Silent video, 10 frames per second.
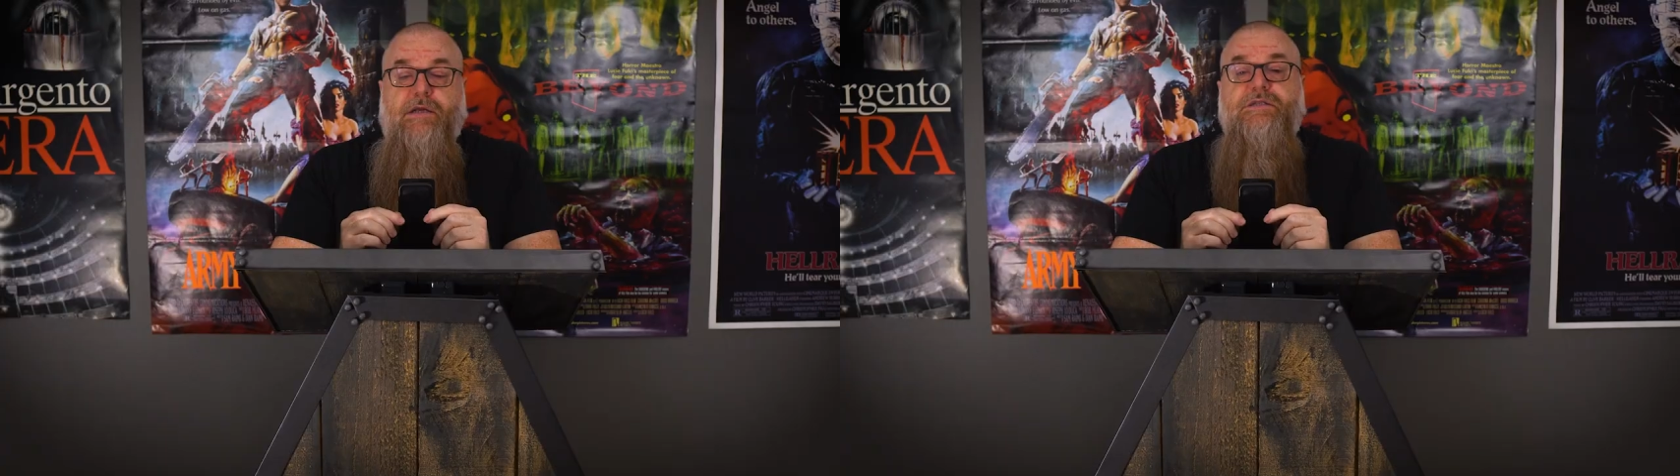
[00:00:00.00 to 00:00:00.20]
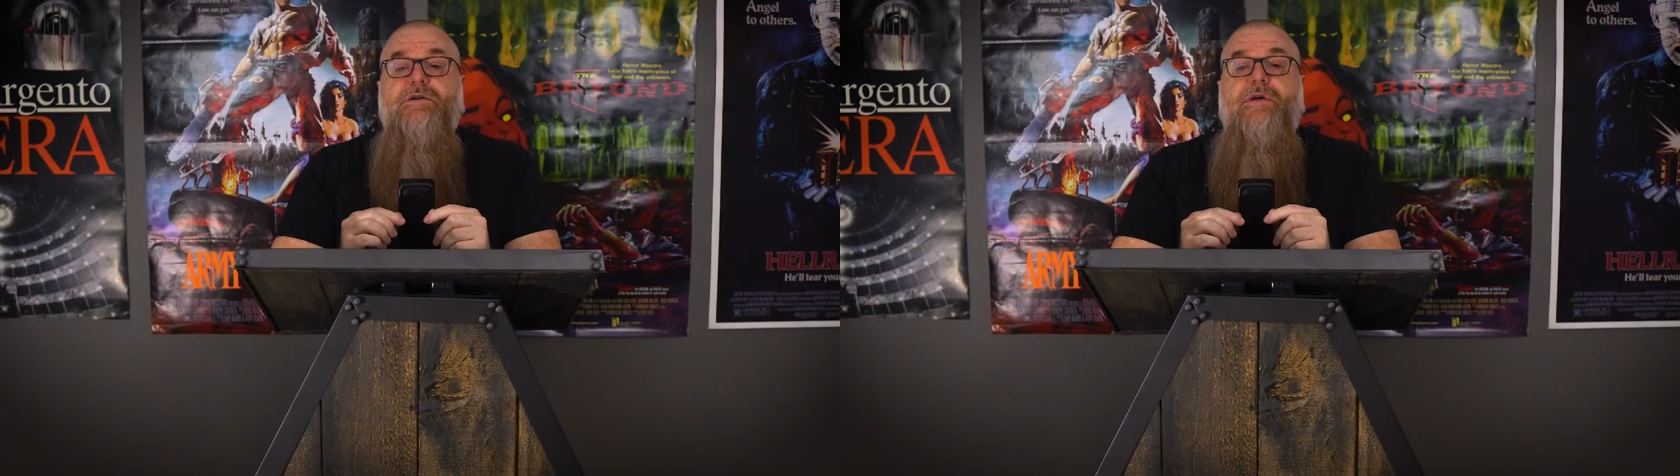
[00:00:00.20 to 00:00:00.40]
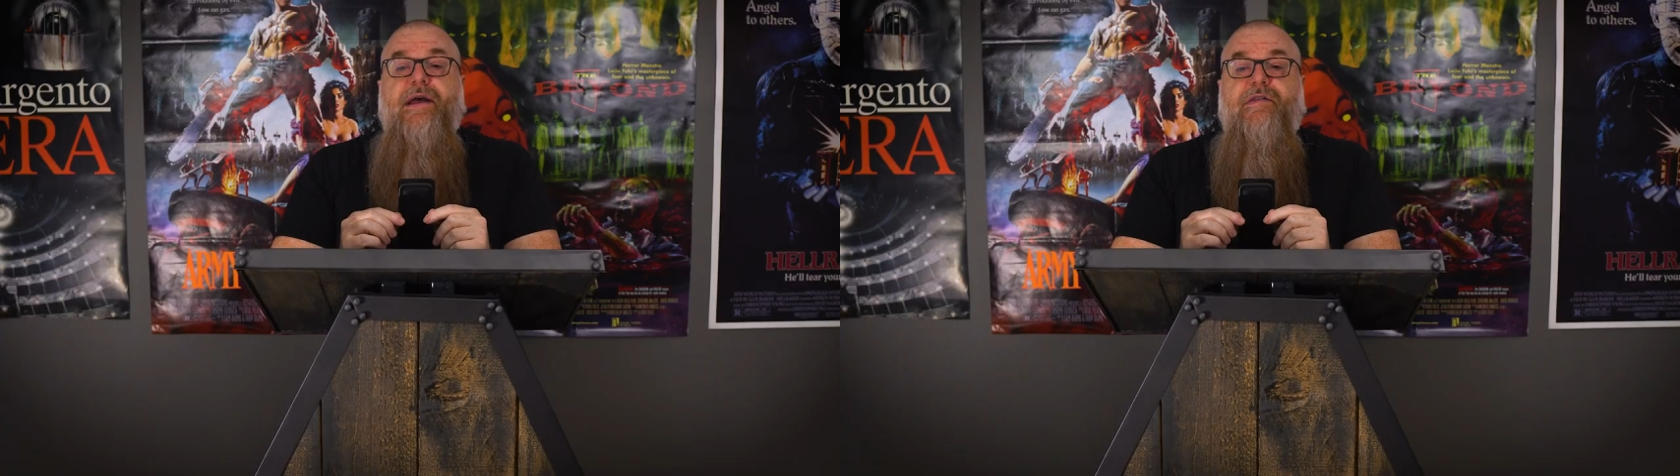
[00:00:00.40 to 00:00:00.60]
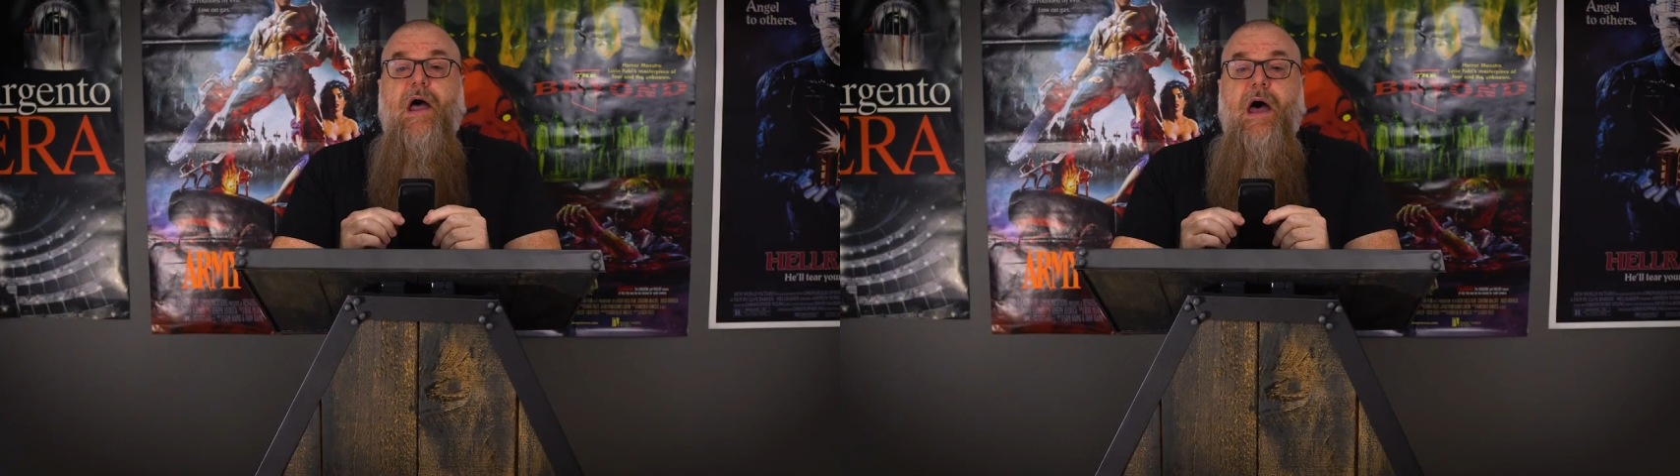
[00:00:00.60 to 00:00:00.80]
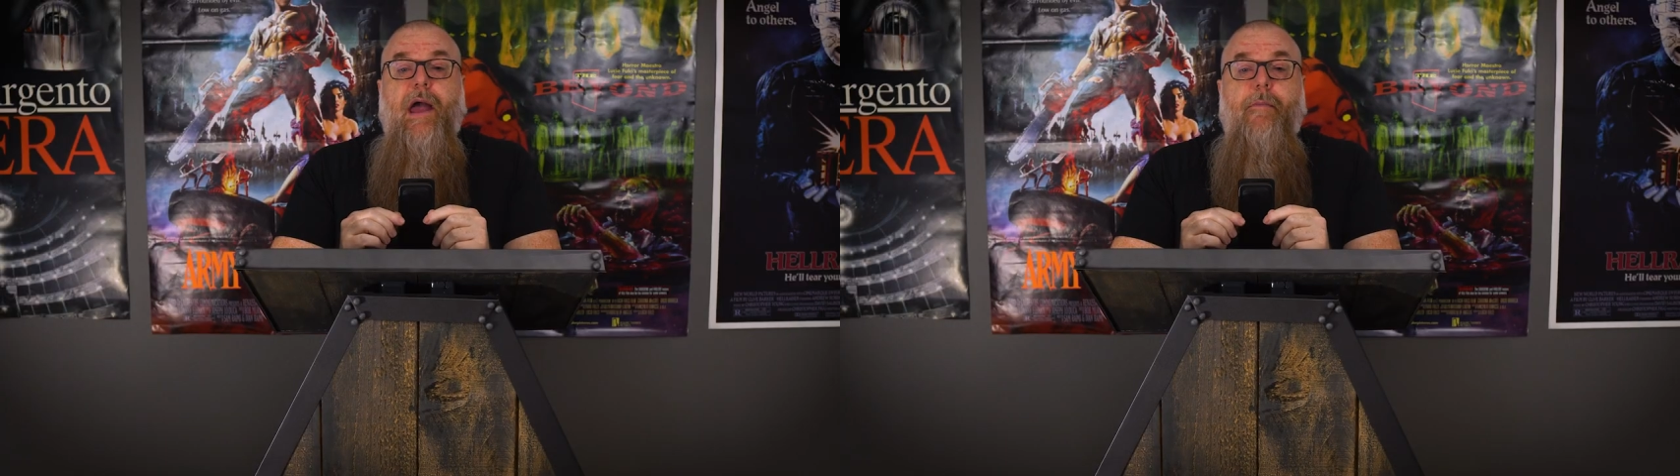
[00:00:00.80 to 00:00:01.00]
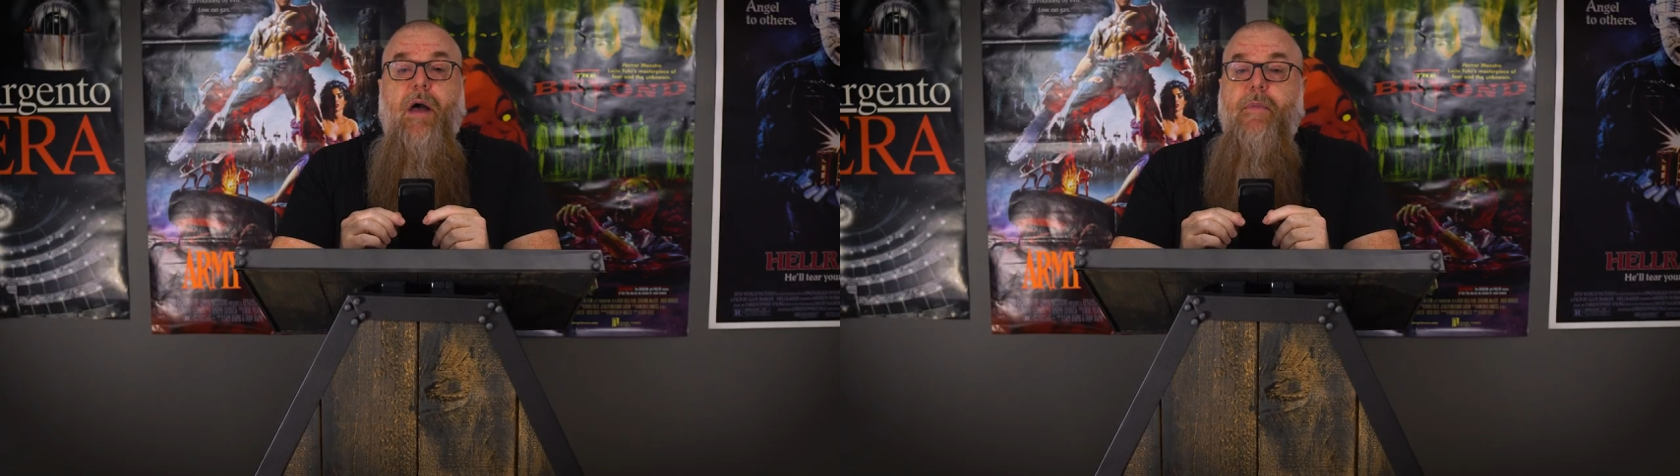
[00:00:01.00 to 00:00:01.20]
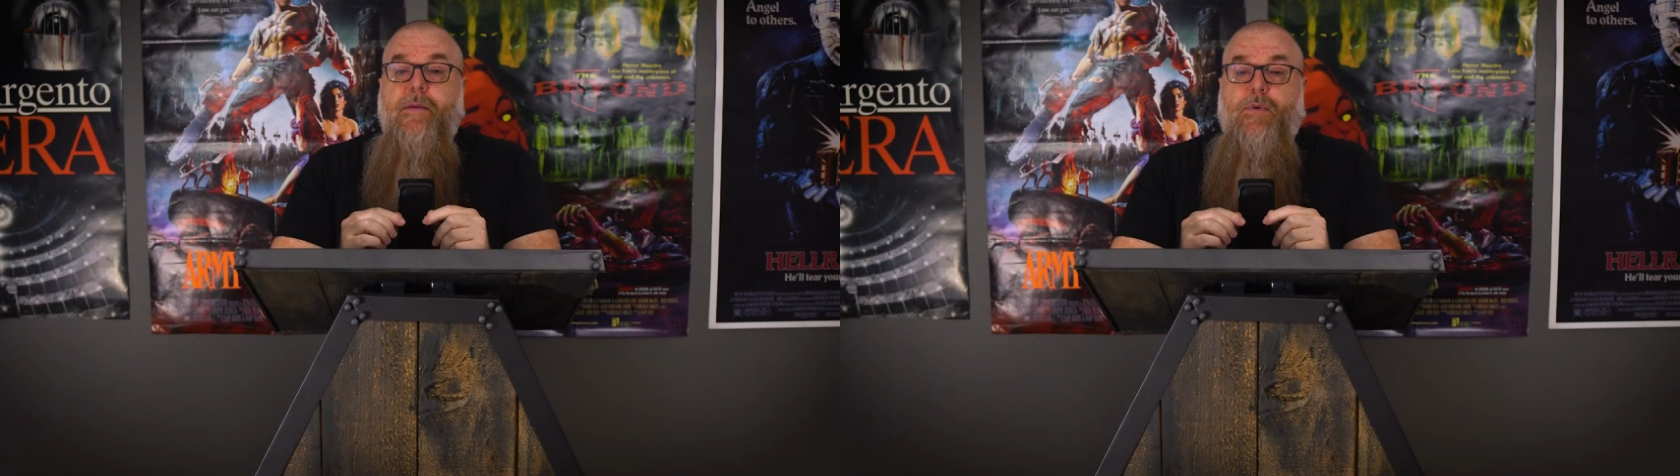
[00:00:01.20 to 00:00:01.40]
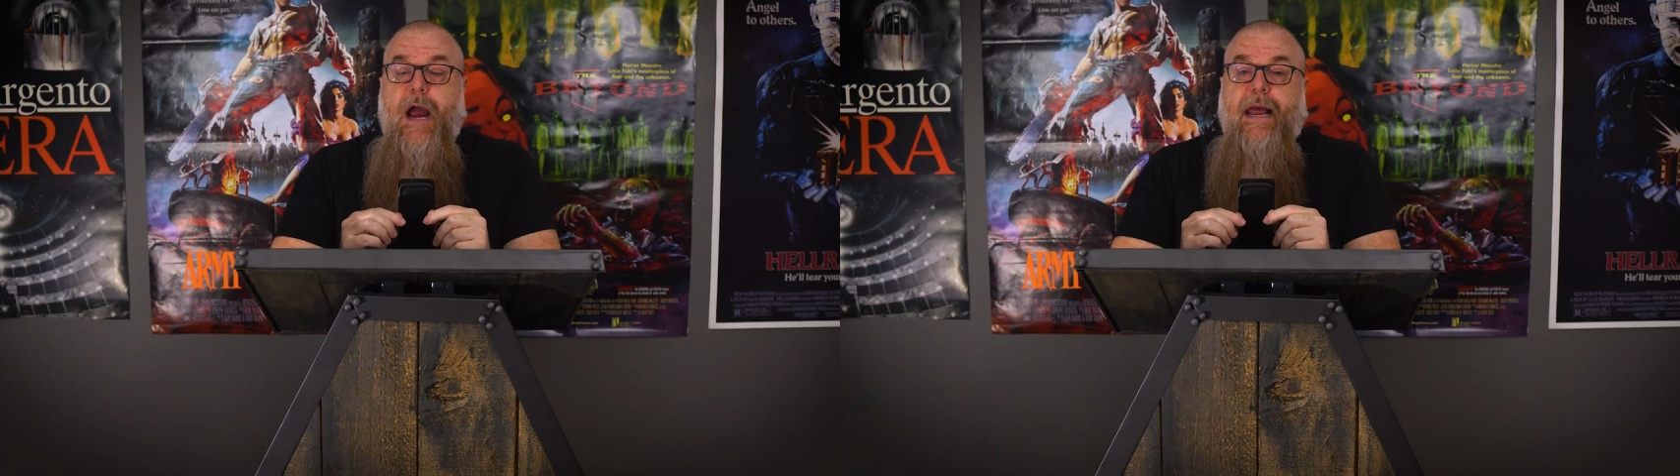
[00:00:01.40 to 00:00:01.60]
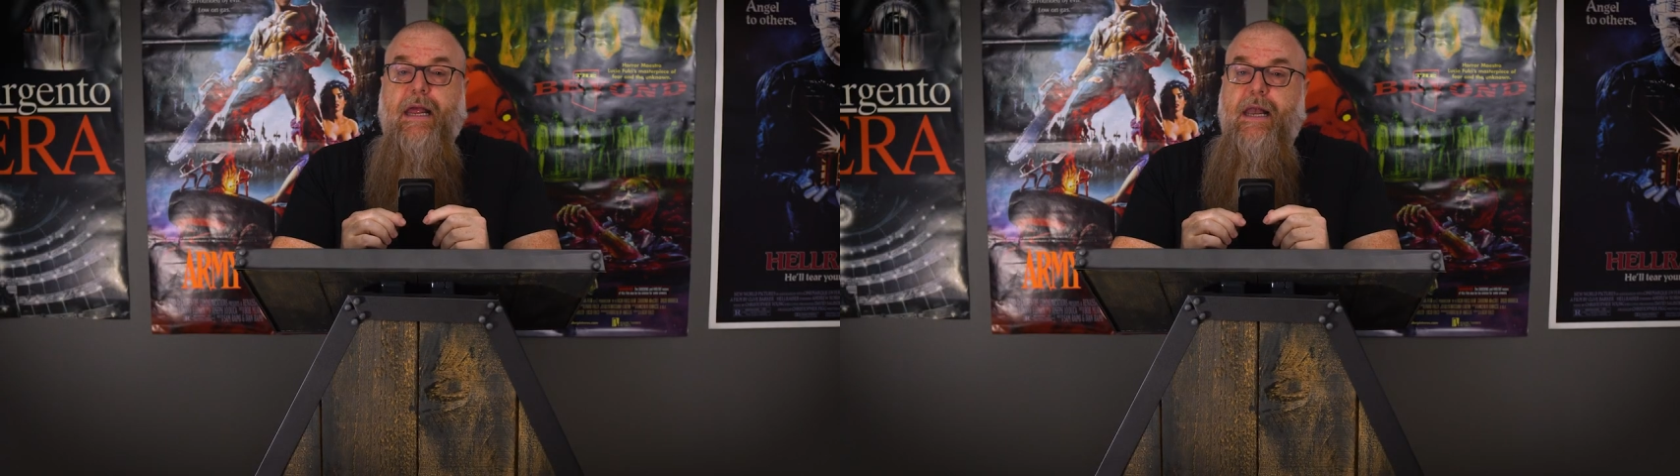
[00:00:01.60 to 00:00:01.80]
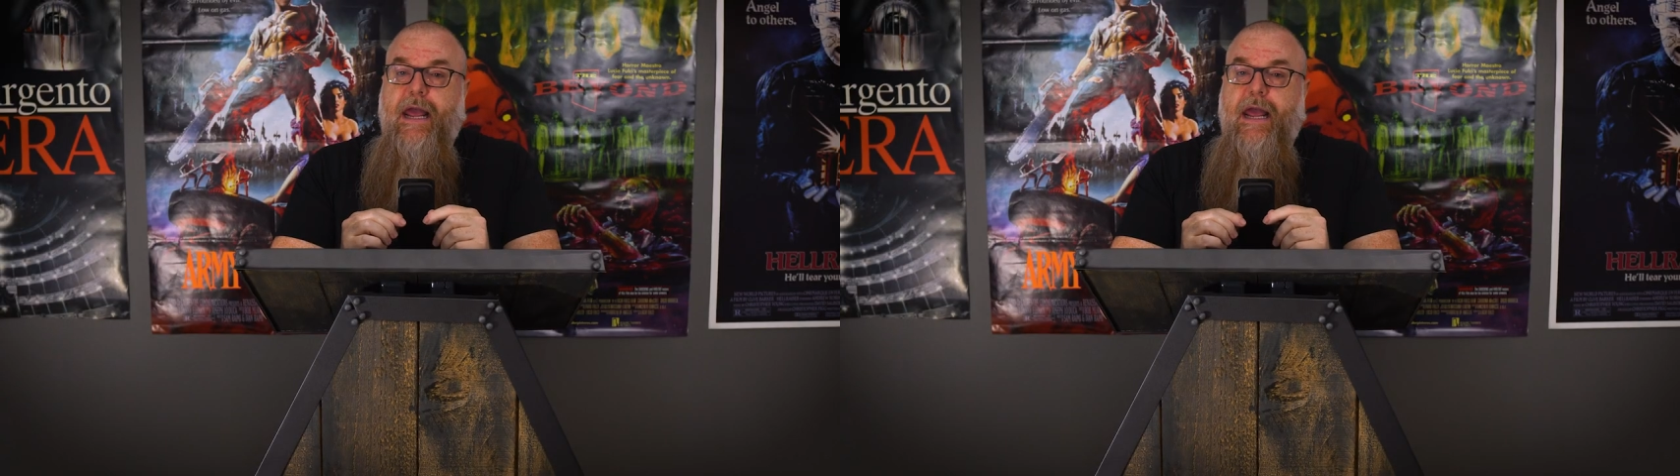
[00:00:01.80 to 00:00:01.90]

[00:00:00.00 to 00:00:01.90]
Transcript: Until next time, I'm Mike Bracken,